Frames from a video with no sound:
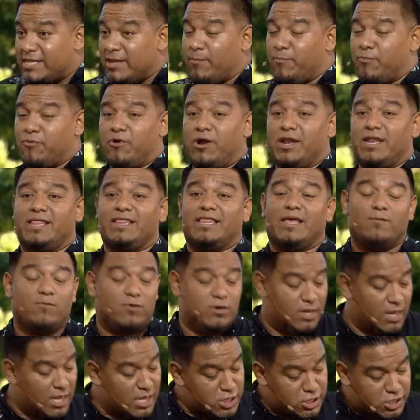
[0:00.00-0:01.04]
the bread and they
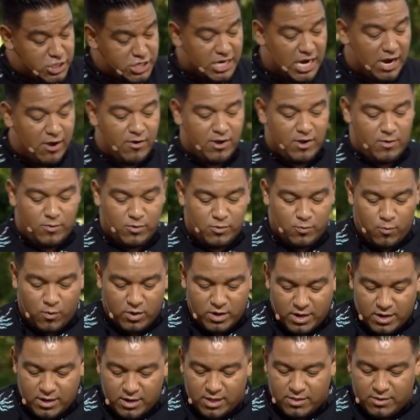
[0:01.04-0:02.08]
would share it with one
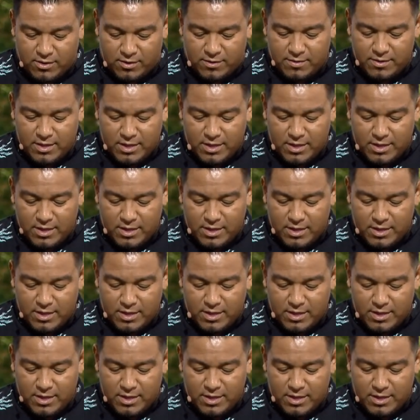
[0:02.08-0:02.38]
another.